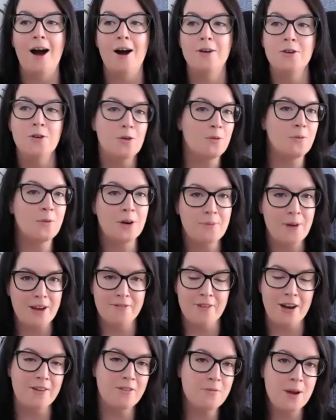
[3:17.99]
You're one of my
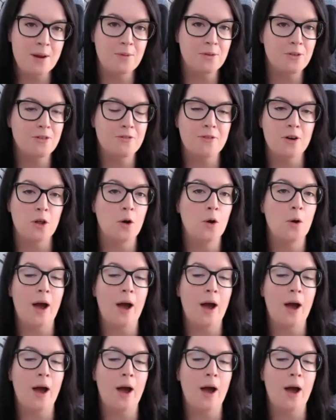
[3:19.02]
favorite people to follow,